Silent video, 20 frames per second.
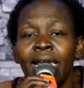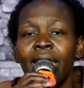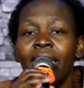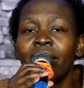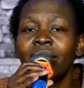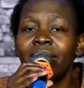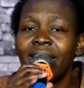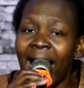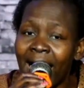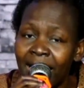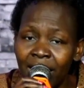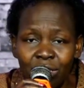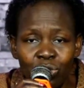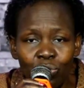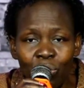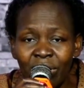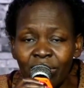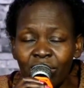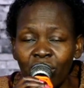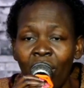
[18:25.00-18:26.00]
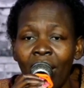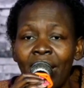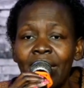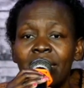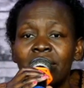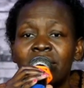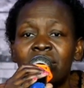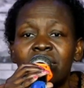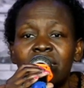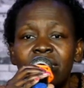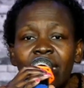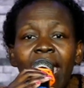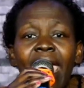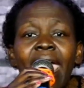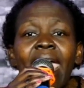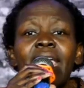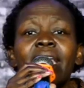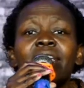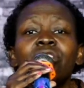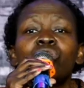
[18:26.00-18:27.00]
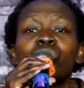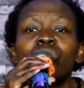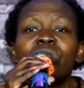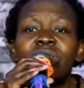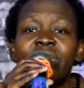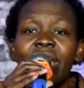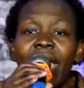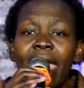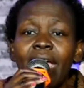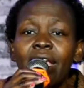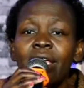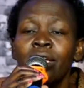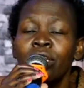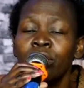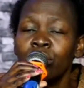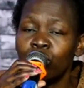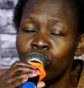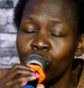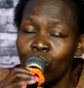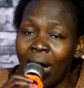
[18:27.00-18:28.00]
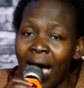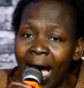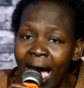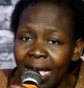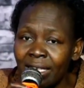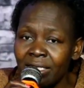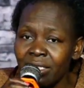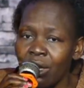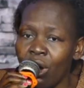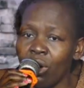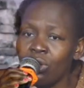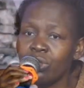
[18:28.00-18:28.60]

And that is what God is saying today to us or